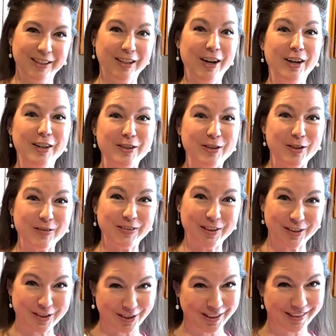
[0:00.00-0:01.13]

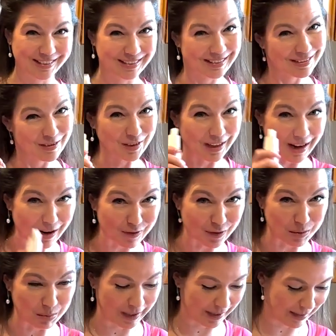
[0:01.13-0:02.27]
controversial for
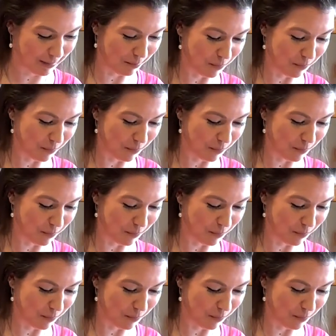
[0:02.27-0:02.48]
everybody,